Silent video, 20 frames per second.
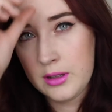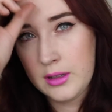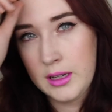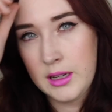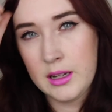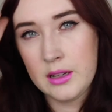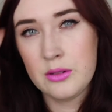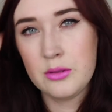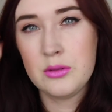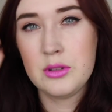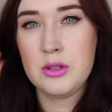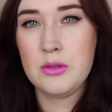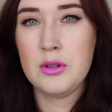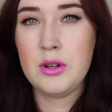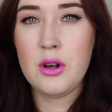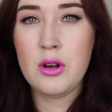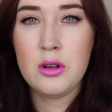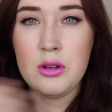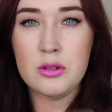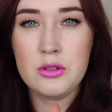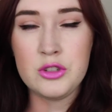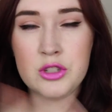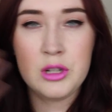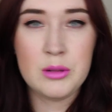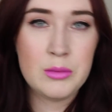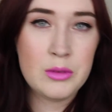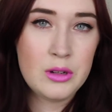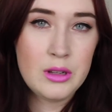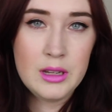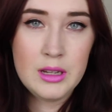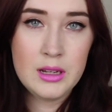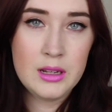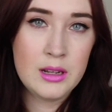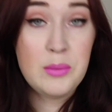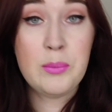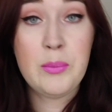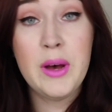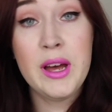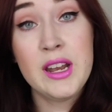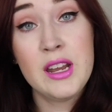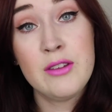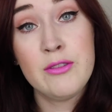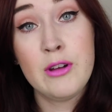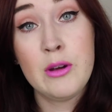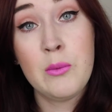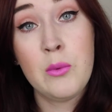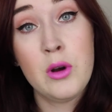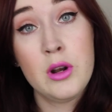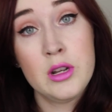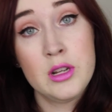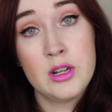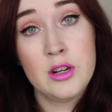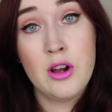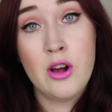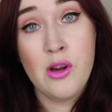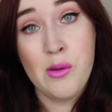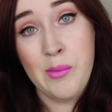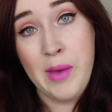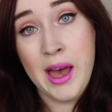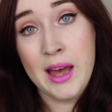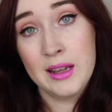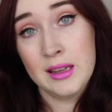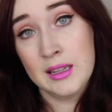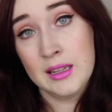Like, I don't do an all shimmer lid. But if I wanted an all matte